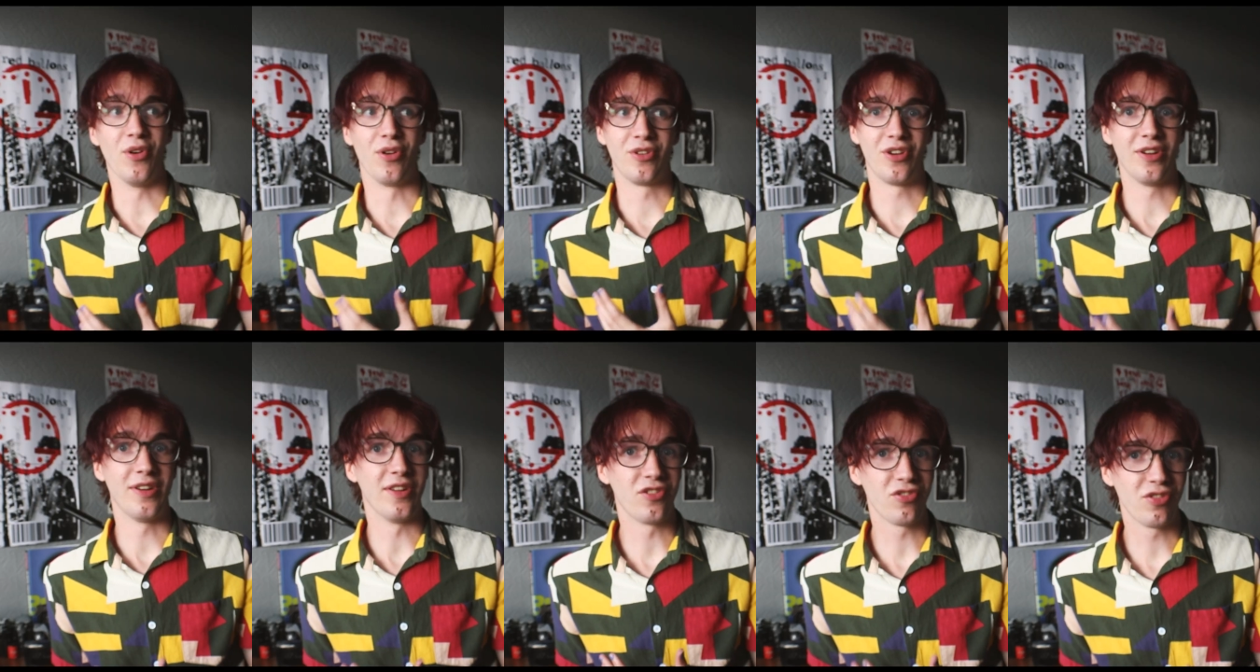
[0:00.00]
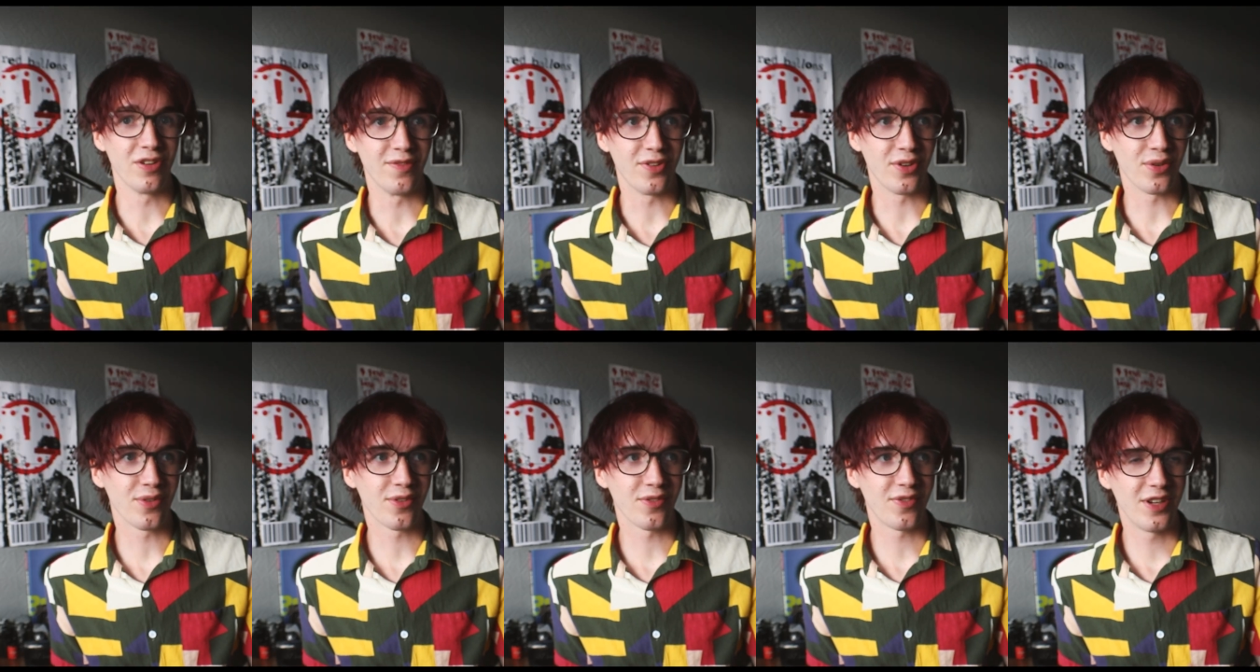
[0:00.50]
not good at street
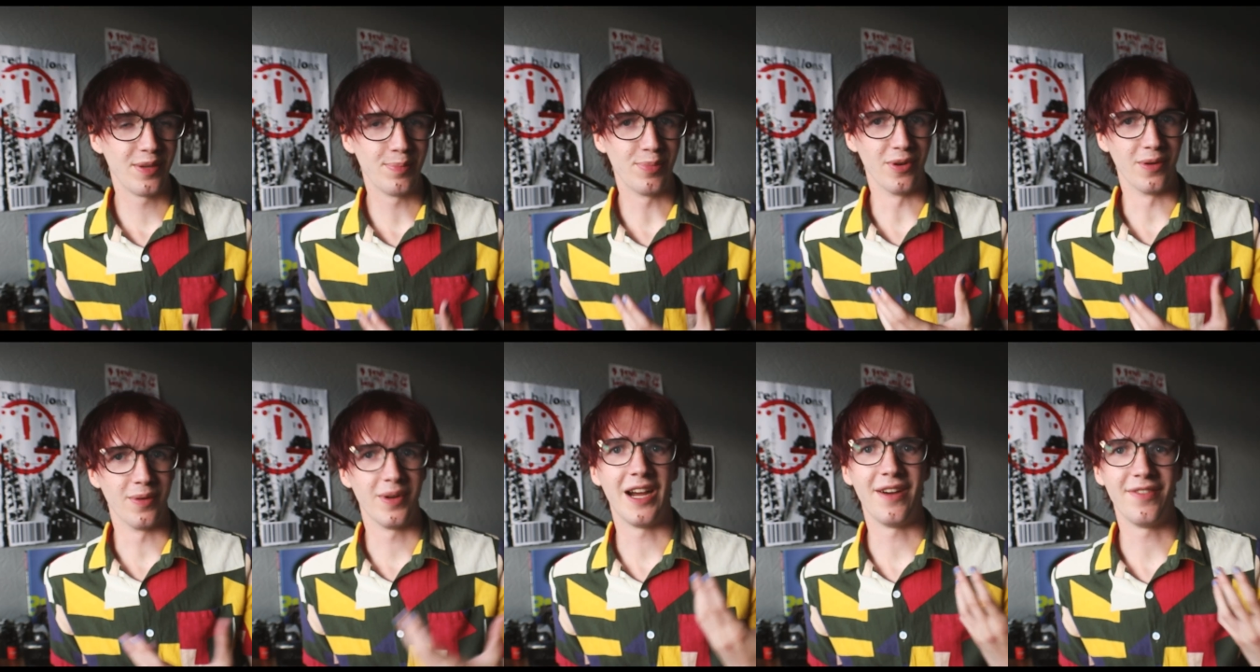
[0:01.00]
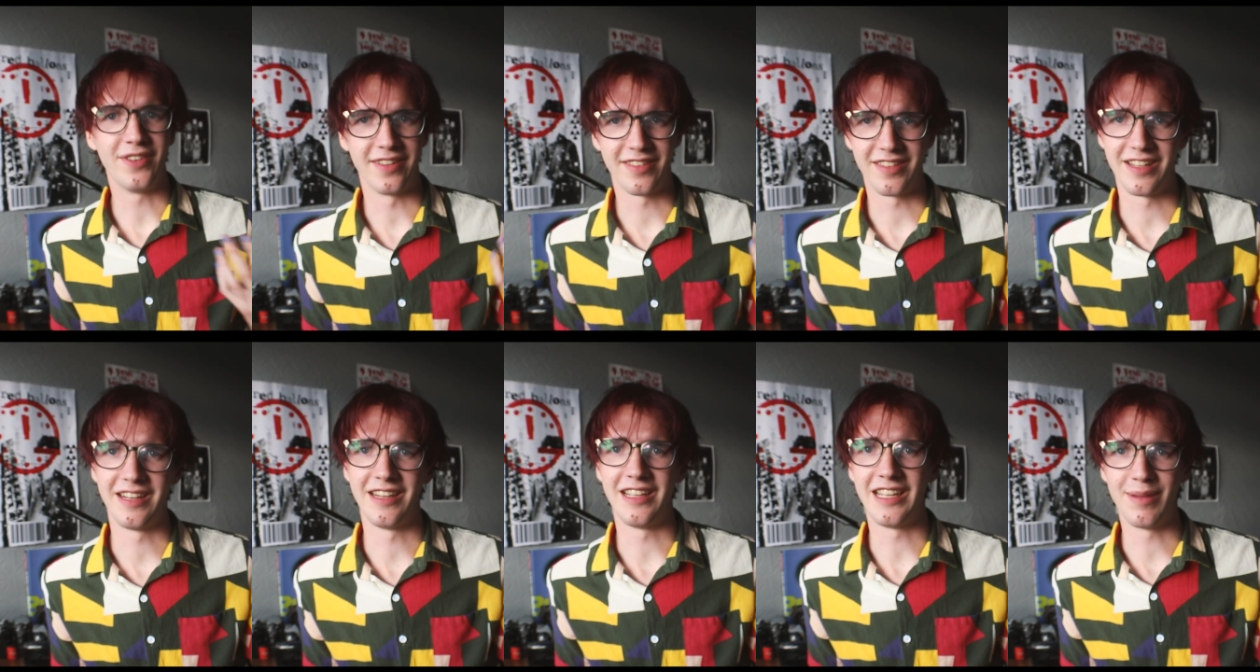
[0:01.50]
photography, but after
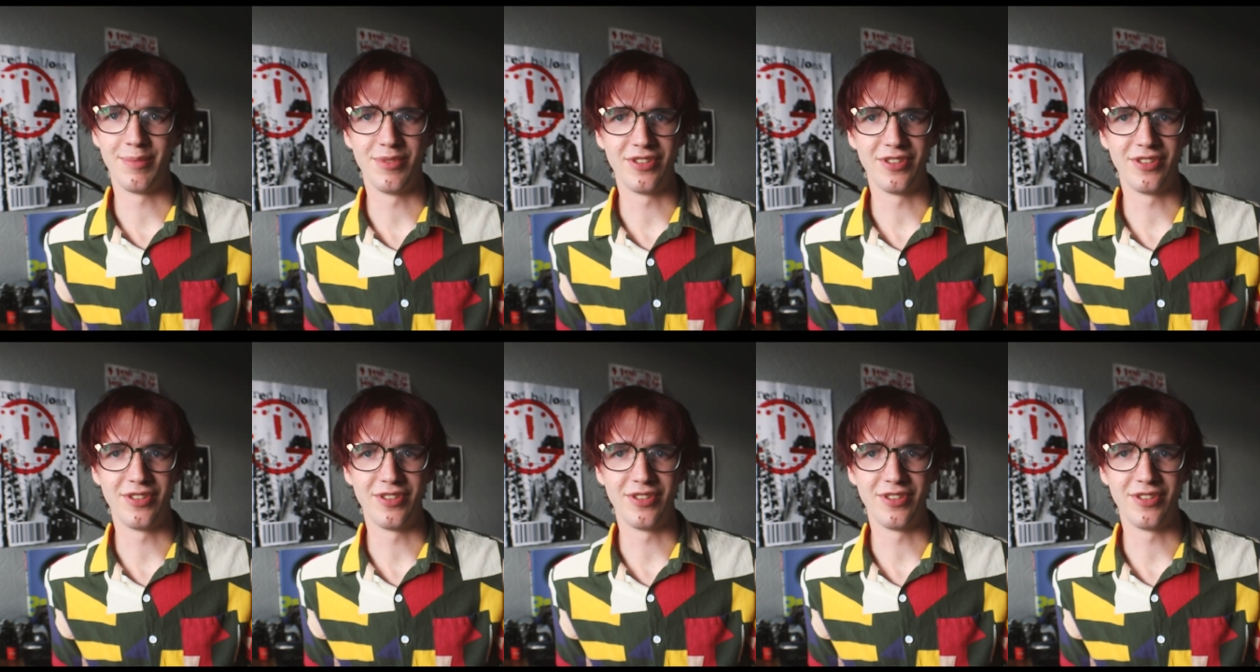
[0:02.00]
seeing the